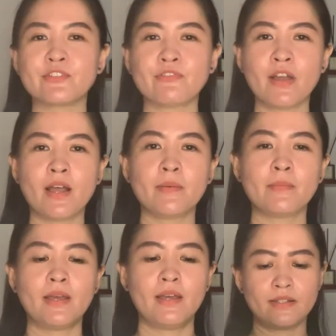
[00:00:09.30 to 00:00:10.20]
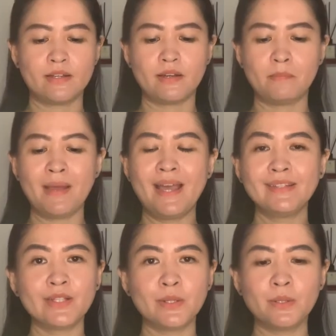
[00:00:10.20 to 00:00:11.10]
from uh,
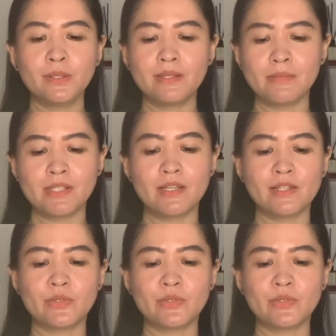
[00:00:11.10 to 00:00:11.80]
Limited,